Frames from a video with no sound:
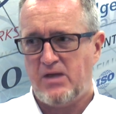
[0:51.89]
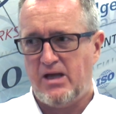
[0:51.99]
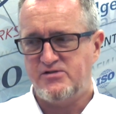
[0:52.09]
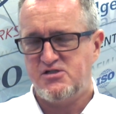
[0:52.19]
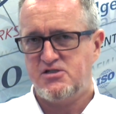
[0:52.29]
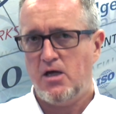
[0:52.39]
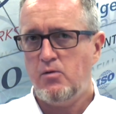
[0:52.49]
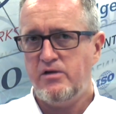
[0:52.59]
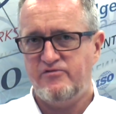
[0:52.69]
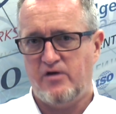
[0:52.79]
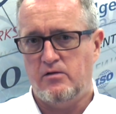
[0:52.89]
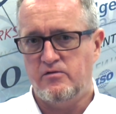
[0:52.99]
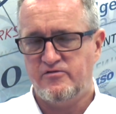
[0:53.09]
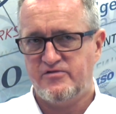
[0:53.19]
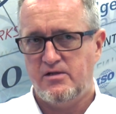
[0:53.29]
and so
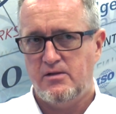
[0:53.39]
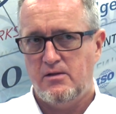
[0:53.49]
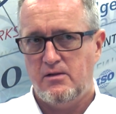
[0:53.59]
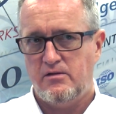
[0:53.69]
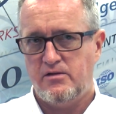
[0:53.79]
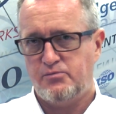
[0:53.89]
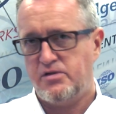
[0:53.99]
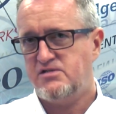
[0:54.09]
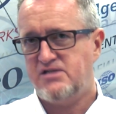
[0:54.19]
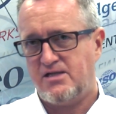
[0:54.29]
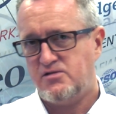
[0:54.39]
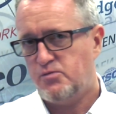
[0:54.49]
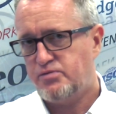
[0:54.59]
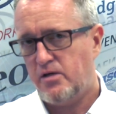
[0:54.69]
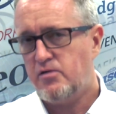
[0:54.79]
involved the project
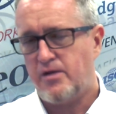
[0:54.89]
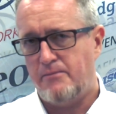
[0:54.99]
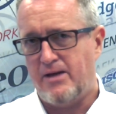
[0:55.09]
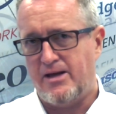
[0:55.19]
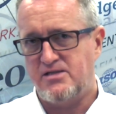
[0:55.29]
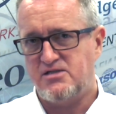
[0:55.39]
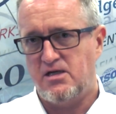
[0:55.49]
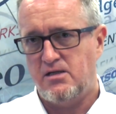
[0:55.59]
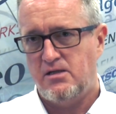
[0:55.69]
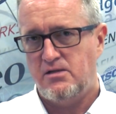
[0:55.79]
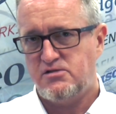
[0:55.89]
or program manager